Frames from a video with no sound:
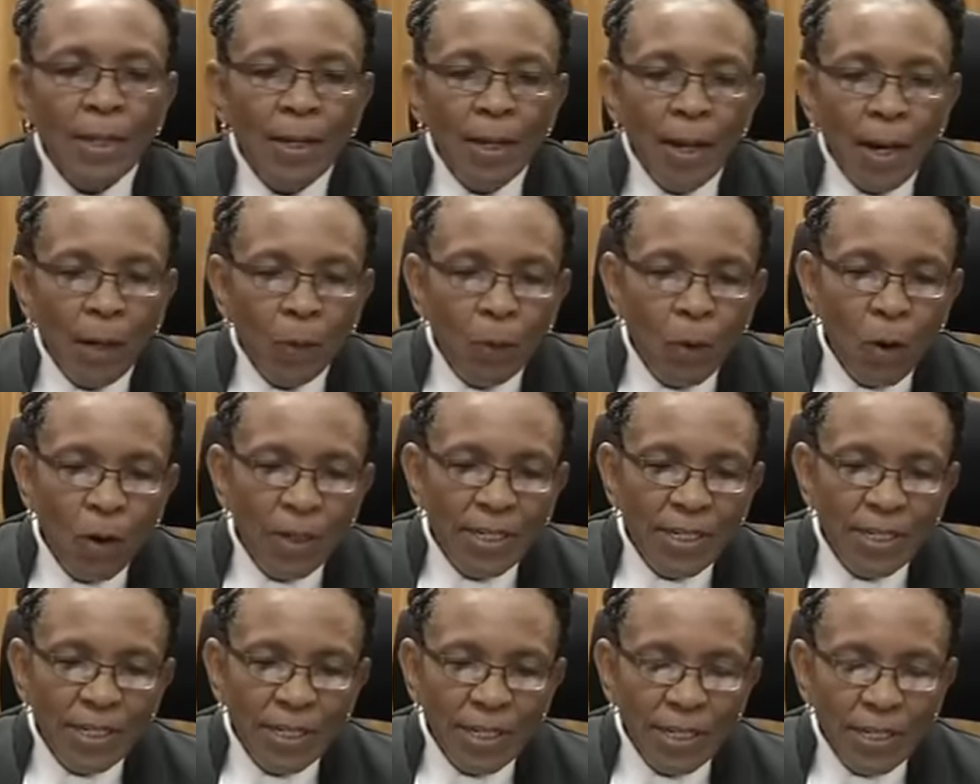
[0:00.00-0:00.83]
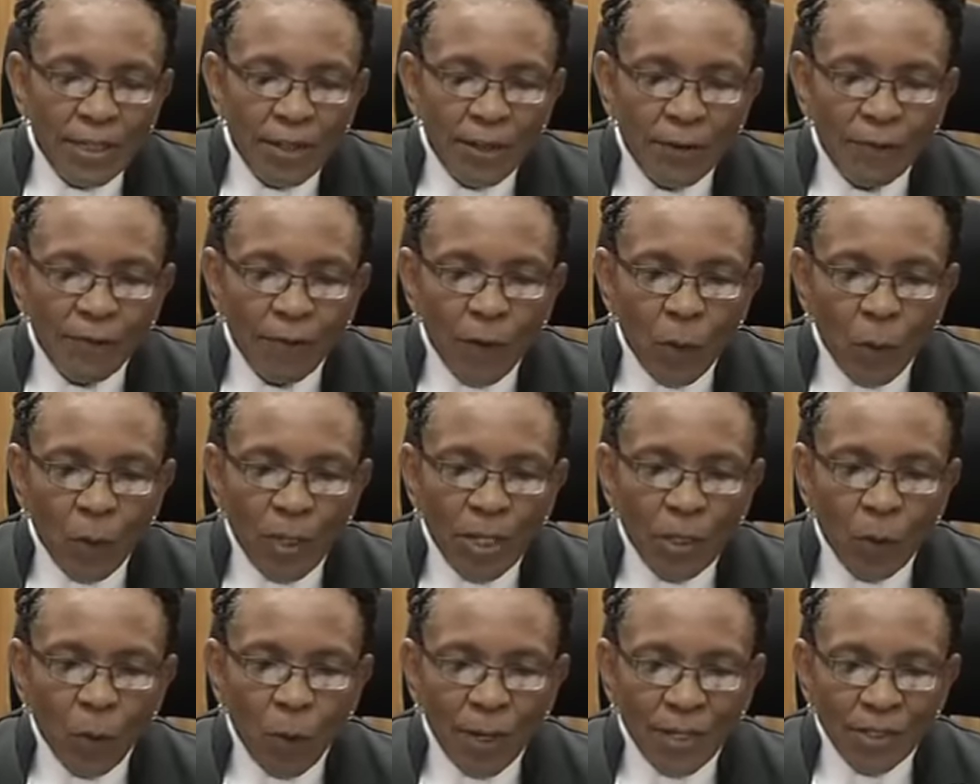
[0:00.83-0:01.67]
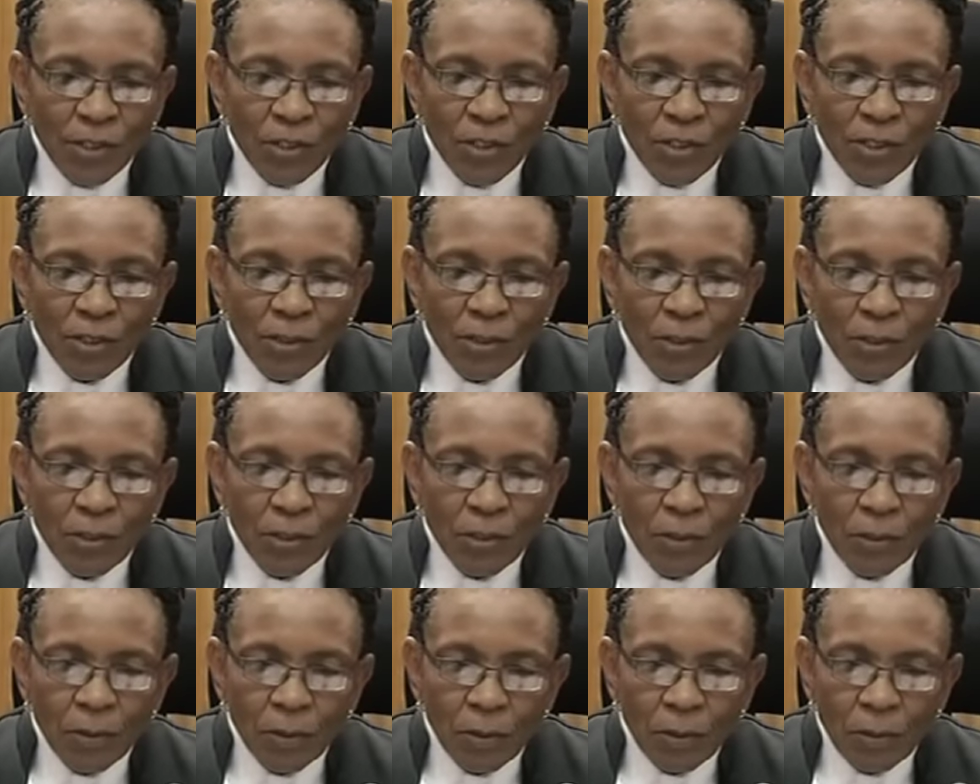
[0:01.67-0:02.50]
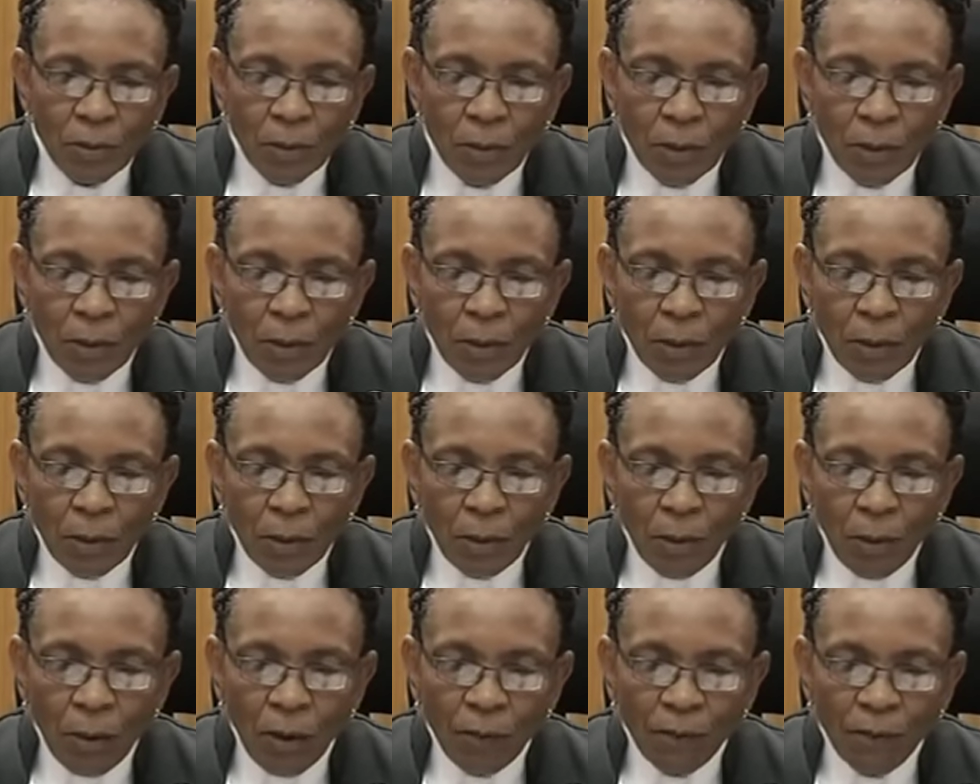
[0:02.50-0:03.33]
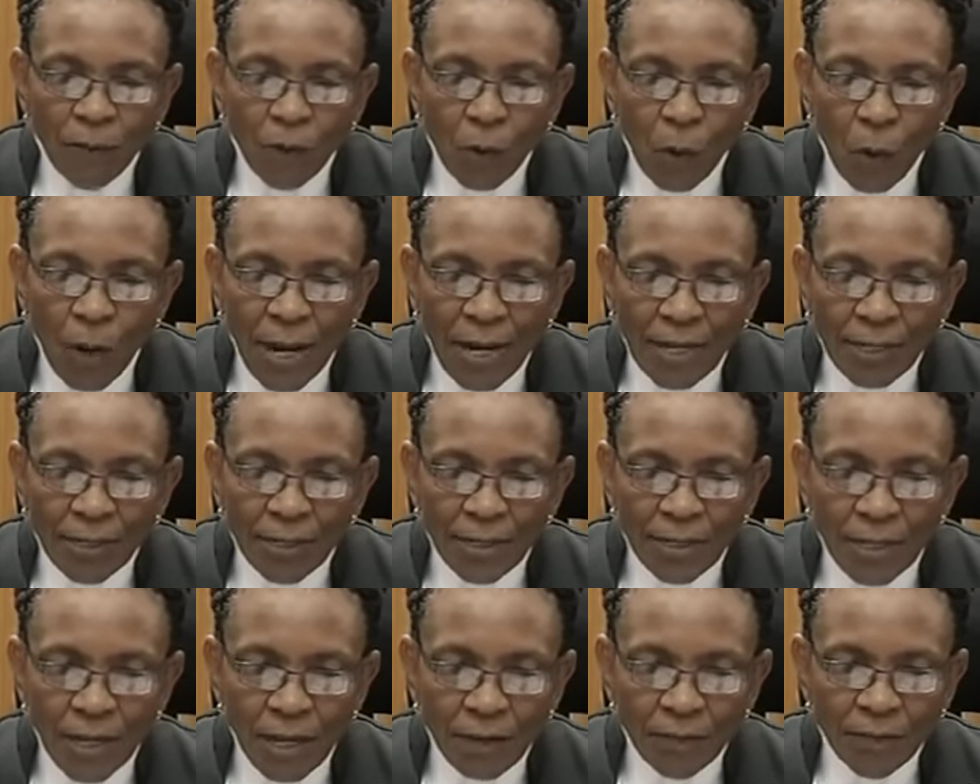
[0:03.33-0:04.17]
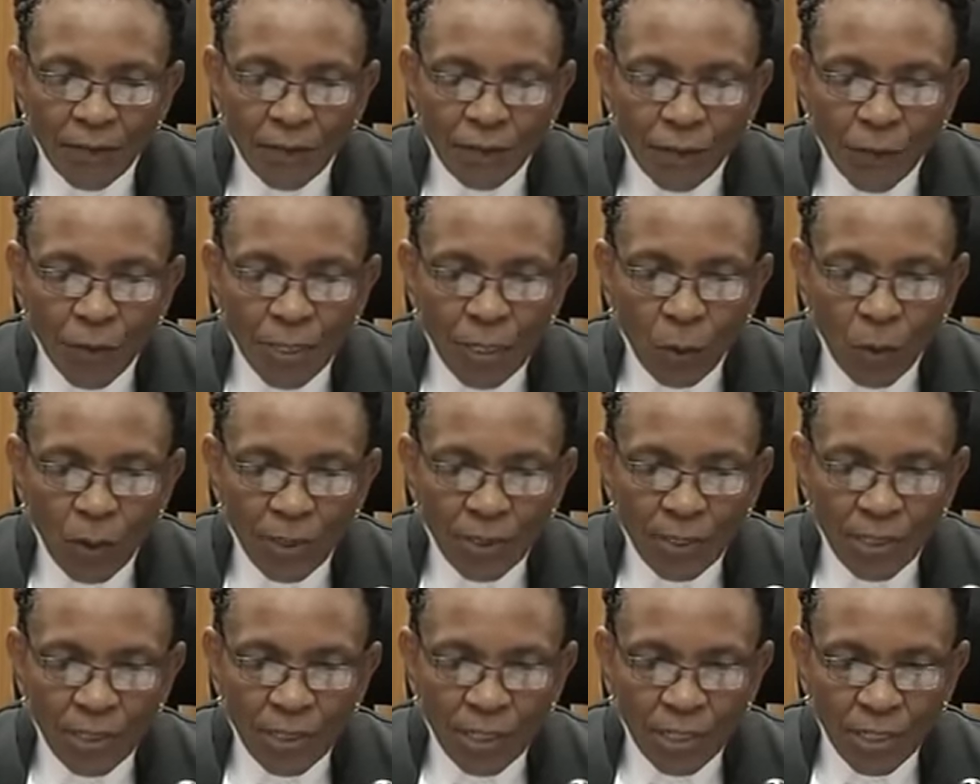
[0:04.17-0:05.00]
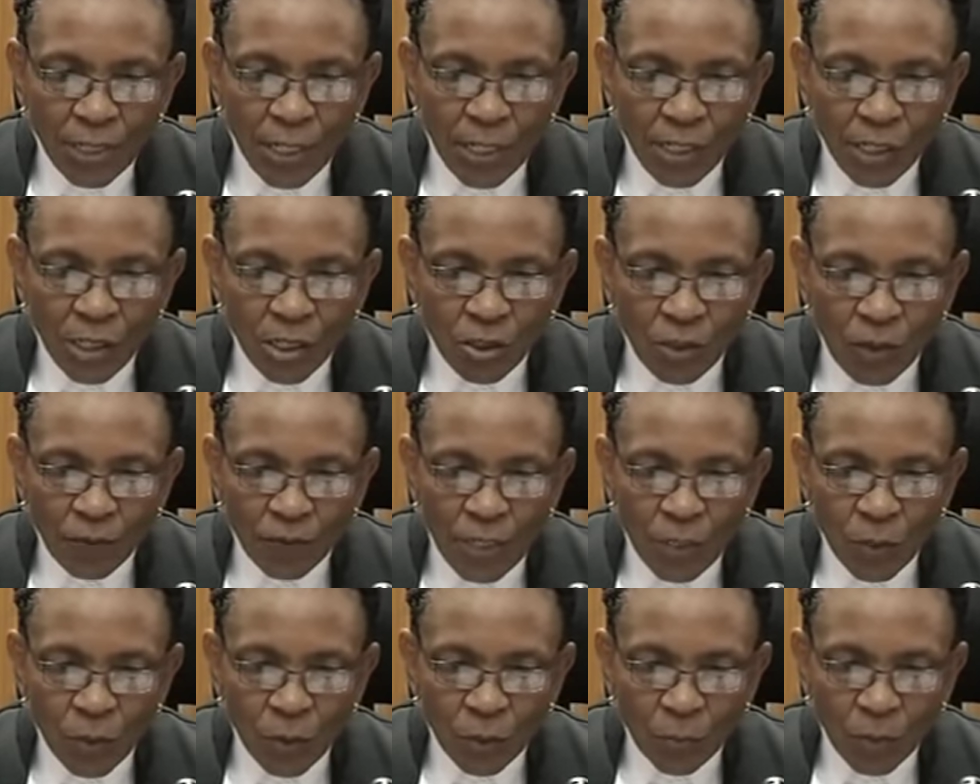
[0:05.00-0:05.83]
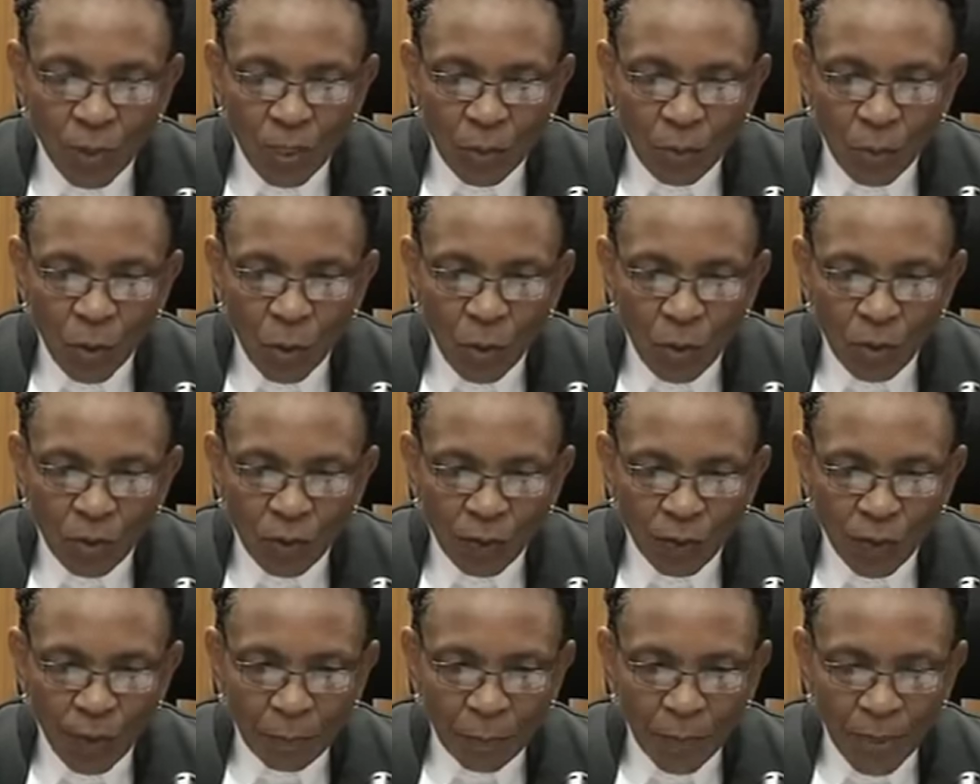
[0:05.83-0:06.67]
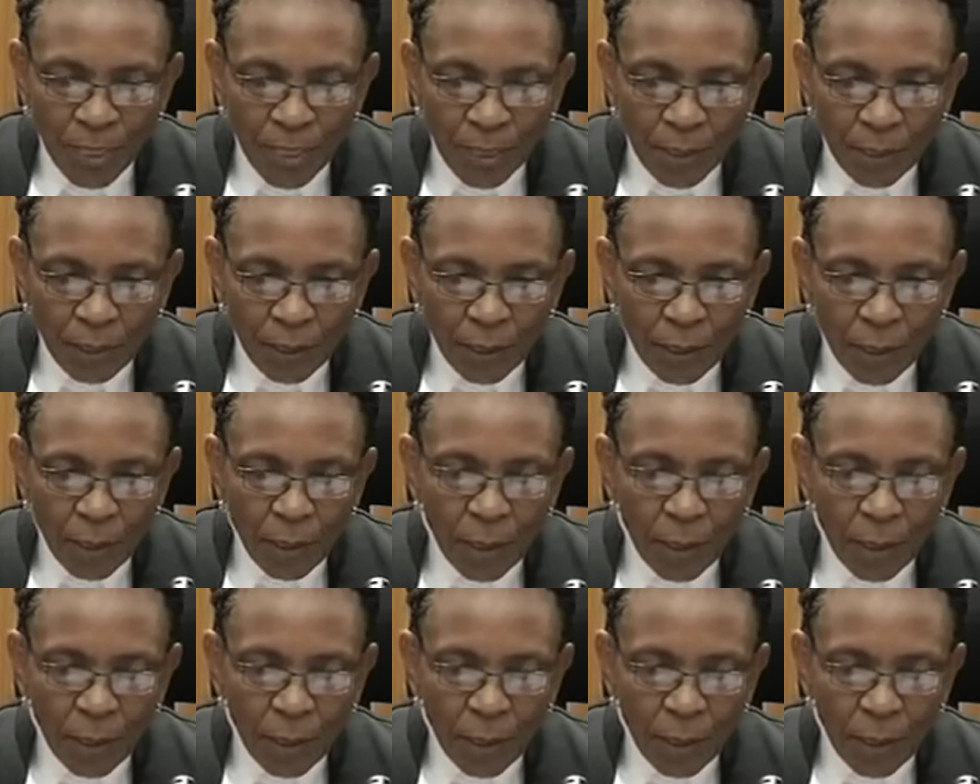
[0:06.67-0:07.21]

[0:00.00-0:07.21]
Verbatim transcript: Accordingly, the following questions of law are reserved for the consideration of the Supreme Court of Appeal.